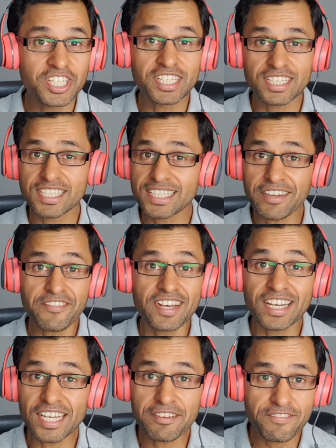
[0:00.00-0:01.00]
it is
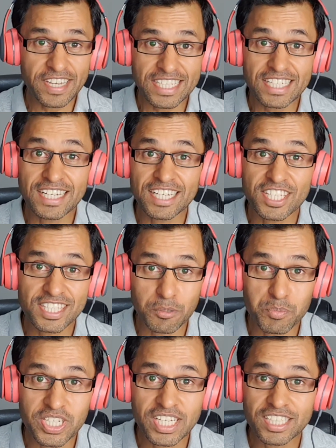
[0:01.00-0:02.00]
definitely a fascinating
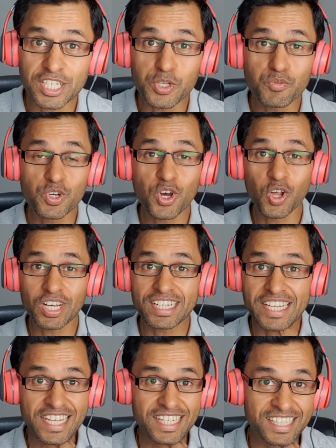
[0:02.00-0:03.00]
subject, and you would all
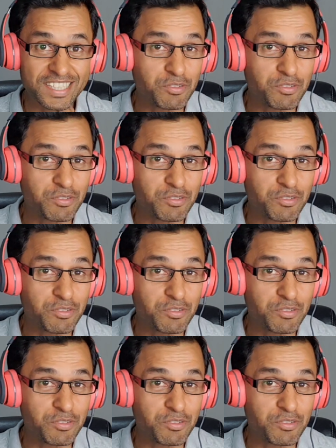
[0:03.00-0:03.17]
need it.